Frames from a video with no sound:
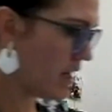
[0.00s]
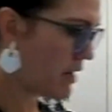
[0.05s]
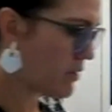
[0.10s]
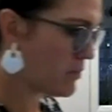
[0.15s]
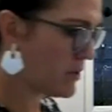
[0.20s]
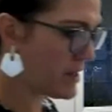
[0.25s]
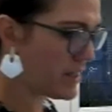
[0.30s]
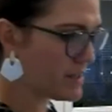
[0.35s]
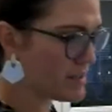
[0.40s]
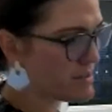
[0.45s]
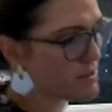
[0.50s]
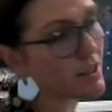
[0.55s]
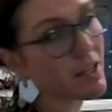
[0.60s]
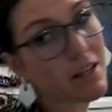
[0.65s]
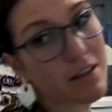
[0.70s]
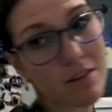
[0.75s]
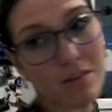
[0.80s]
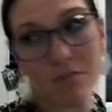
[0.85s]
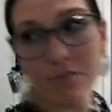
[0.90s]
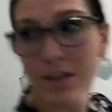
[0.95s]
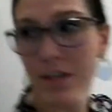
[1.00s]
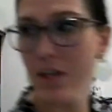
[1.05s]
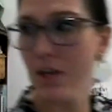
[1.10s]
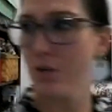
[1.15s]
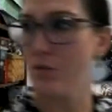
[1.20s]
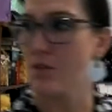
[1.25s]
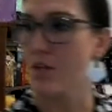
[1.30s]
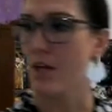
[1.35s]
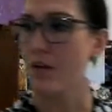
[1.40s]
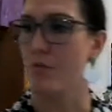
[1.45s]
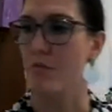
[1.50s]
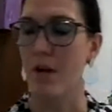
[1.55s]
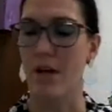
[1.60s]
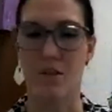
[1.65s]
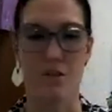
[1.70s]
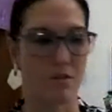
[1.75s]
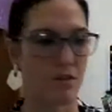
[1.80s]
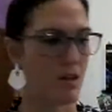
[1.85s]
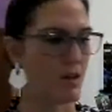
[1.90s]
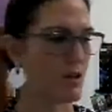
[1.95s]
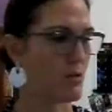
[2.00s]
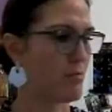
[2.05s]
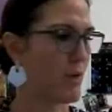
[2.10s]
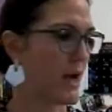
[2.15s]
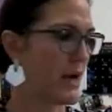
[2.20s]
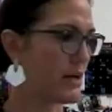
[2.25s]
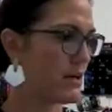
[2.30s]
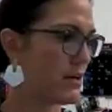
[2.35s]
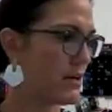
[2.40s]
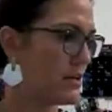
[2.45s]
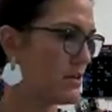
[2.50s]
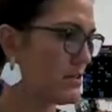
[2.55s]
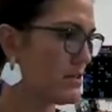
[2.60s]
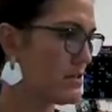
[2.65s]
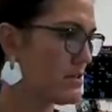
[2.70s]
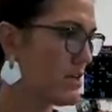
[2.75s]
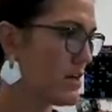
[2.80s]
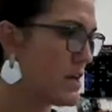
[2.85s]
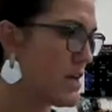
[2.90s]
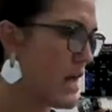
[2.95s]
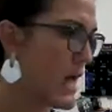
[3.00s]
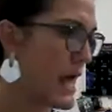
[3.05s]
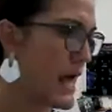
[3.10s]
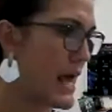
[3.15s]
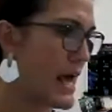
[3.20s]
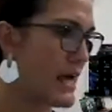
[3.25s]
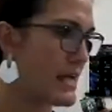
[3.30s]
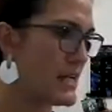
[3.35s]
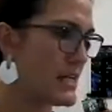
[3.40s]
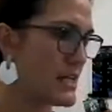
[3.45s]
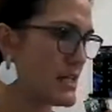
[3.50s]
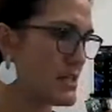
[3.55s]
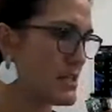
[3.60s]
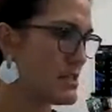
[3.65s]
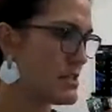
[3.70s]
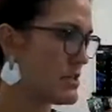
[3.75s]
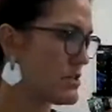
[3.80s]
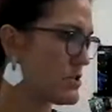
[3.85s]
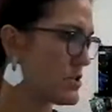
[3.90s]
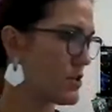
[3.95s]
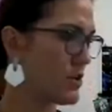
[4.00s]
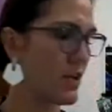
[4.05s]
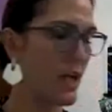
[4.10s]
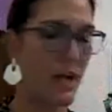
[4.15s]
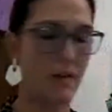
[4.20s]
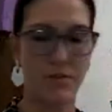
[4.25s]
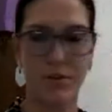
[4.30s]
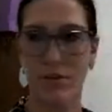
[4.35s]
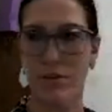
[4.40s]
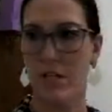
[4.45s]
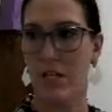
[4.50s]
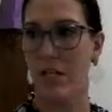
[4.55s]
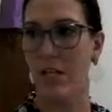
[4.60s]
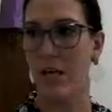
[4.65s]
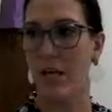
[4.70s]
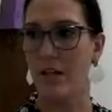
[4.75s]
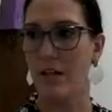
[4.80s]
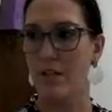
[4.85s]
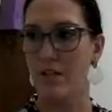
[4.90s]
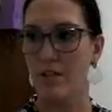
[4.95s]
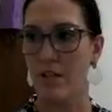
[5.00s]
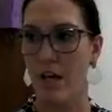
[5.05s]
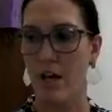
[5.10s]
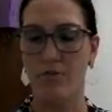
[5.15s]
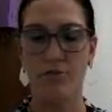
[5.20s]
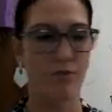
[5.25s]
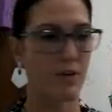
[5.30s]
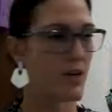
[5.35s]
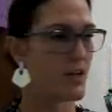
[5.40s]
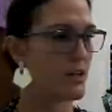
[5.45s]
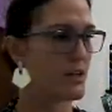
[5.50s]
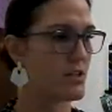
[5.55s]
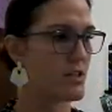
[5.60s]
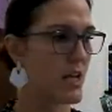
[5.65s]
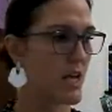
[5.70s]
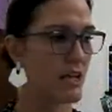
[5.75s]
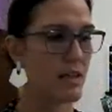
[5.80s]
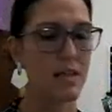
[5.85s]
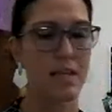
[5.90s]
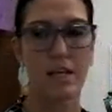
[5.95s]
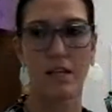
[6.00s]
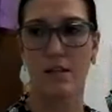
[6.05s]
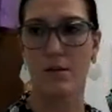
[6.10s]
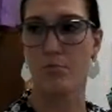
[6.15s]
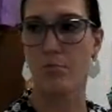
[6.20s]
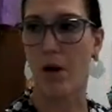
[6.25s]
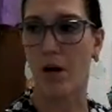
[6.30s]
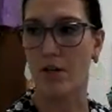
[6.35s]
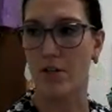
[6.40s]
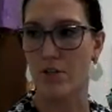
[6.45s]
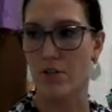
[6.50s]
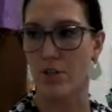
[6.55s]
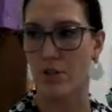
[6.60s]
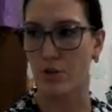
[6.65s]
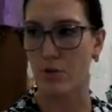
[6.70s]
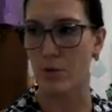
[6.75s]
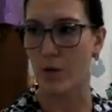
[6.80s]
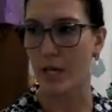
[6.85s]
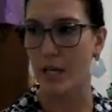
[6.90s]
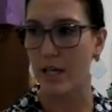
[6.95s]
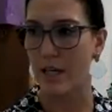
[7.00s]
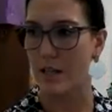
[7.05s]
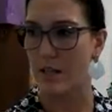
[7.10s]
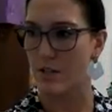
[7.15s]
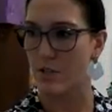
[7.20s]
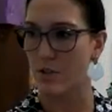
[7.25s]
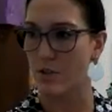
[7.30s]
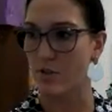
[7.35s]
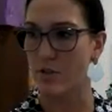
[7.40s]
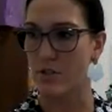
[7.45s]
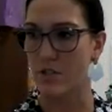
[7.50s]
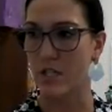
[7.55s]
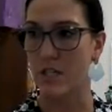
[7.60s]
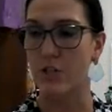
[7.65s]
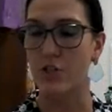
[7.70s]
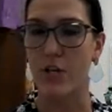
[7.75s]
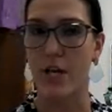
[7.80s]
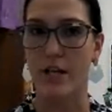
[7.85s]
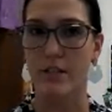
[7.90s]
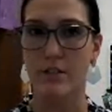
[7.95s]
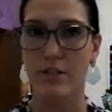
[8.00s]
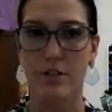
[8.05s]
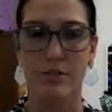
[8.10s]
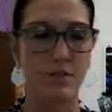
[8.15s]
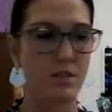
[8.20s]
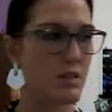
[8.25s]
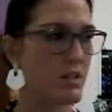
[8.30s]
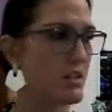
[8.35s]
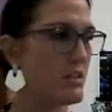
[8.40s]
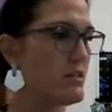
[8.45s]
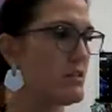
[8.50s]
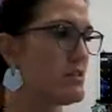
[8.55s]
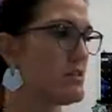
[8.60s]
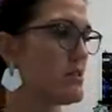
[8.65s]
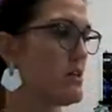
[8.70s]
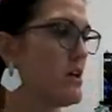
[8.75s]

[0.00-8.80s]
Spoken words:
I wanted to get the video done rather than the binders. And so you'll have your TDHCA first, and then the part two is your TSHAC services.